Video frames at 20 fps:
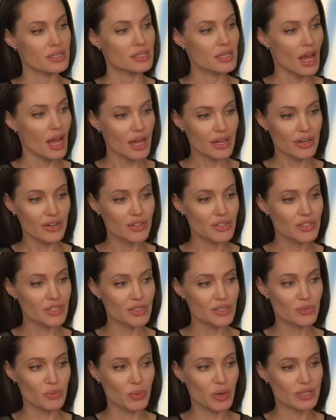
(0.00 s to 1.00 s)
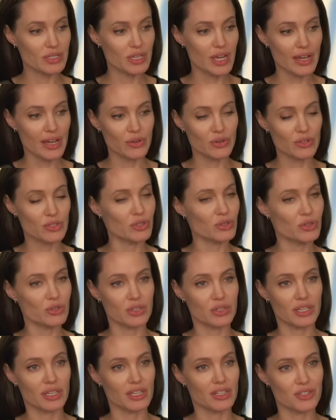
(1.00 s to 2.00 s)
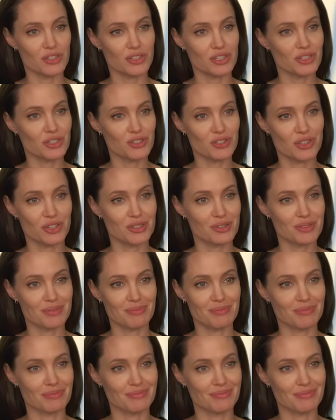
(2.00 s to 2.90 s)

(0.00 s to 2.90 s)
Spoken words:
Tigress is where Tigress usually is. She's just